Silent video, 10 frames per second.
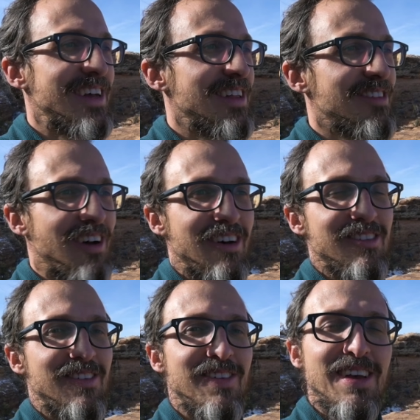It's
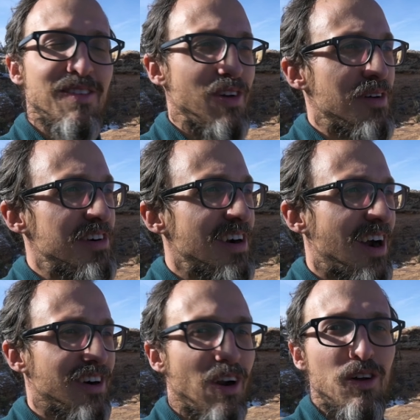awesome. If you ever
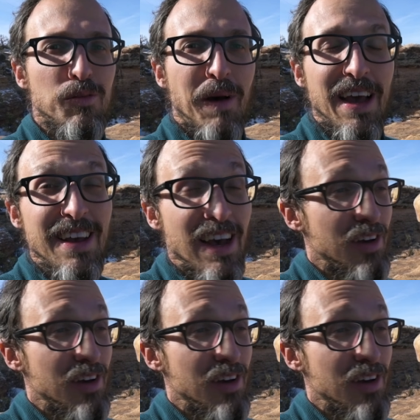are close by,